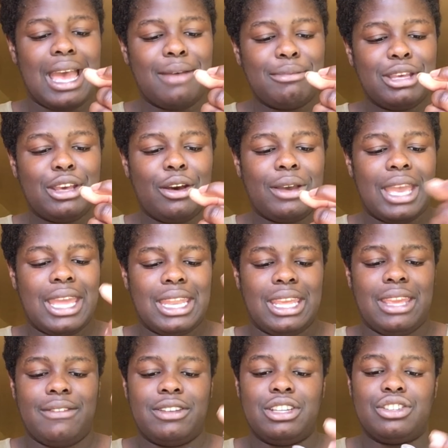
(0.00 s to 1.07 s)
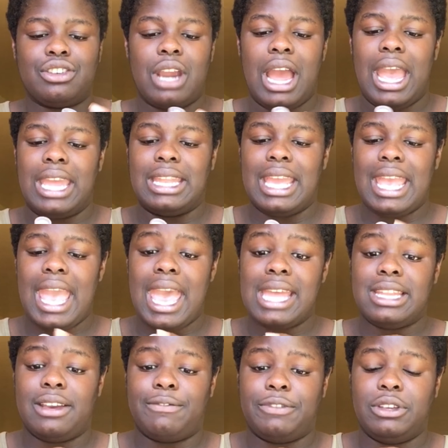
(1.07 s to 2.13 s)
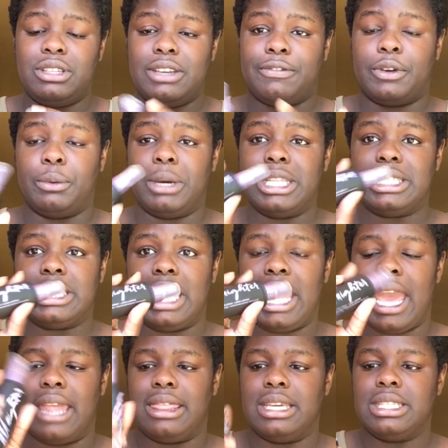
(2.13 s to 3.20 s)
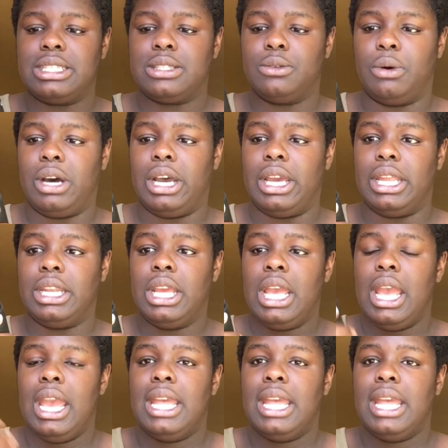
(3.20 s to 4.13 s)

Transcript: I'm going to go ahead and give it a try. They had a few different ones. They had this one.